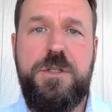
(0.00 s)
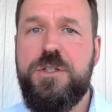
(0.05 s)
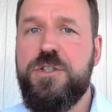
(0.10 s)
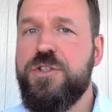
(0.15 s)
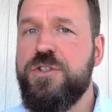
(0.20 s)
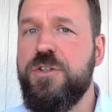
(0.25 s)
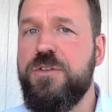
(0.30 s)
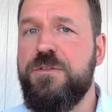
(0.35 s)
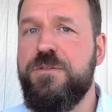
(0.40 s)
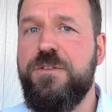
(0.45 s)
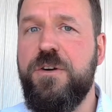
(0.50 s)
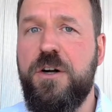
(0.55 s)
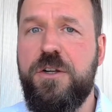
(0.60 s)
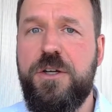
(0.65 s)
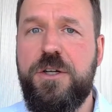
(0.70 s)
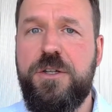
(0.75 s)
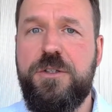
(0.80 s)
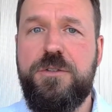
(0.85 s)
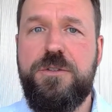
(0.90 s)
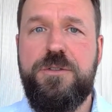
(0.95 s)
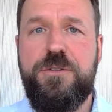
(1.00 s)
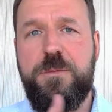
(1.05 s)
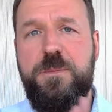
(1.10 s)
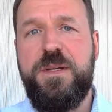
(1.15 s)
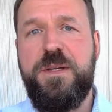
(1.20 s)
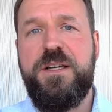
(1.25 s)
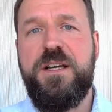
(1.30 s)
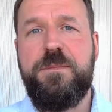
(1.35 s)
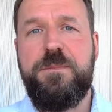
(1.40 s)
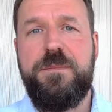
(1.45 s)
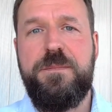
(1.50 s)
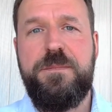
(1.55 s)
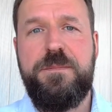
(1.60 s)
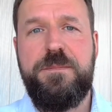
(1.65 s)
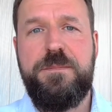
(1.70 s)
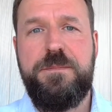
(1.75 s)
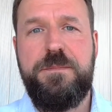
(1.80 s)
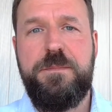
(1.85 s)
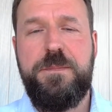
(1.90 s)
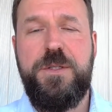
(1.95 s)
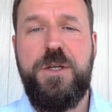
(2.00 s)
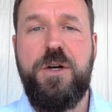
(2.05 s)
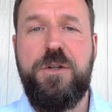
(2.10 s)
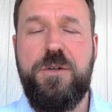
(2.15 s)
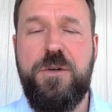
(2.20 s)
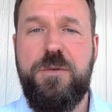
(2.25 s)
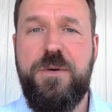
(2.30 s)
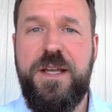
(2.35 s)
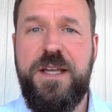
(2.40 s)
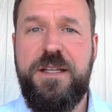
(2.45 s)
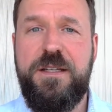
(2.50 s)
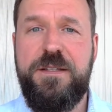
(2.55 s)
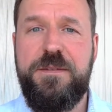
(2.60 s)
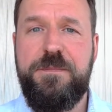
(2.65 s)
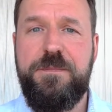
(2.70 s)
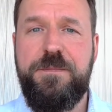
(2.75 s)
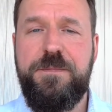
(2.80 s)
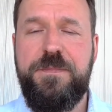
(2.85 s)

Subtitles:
should follow to become beyond great.